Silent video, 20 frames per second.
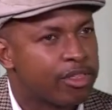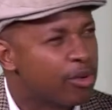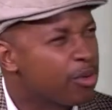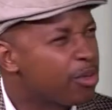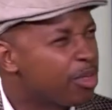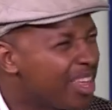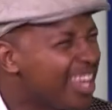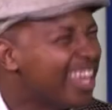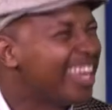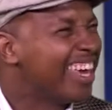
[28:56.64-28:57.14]

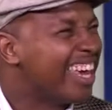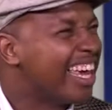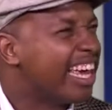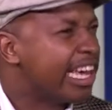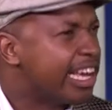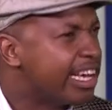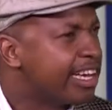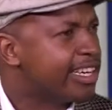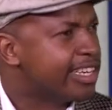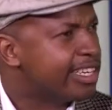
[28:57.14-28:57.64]
through
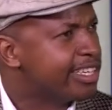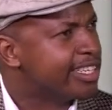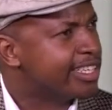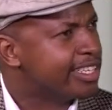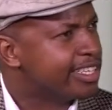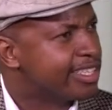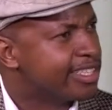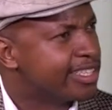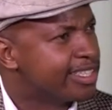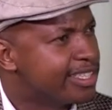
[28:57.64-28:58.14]
thinking.
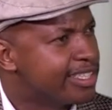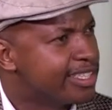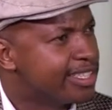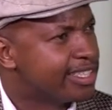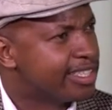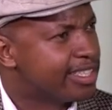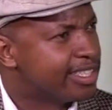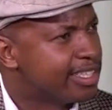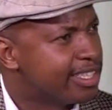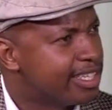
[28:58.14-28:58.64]
Yeah.
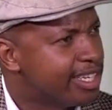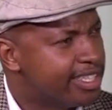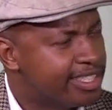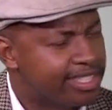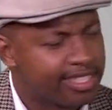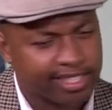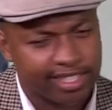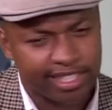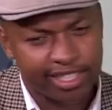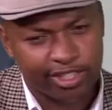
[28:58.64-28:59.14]
It's, yeah.